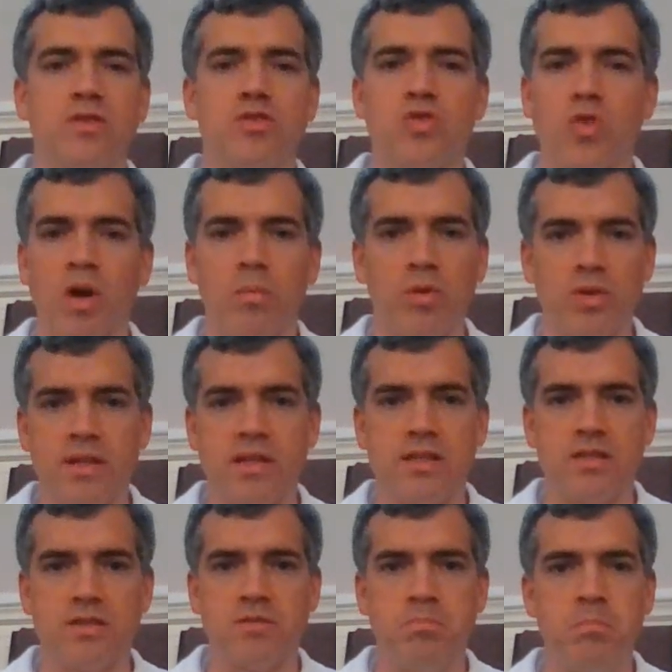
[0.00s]
and troubled in
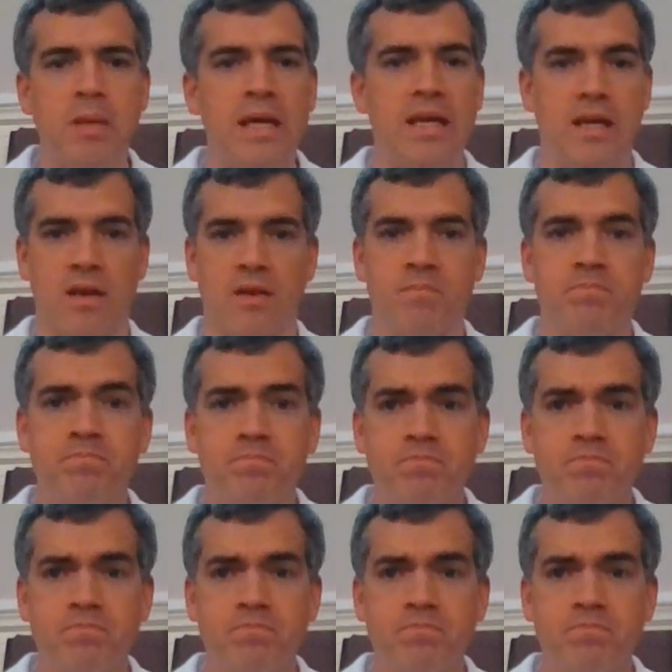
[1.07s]
his being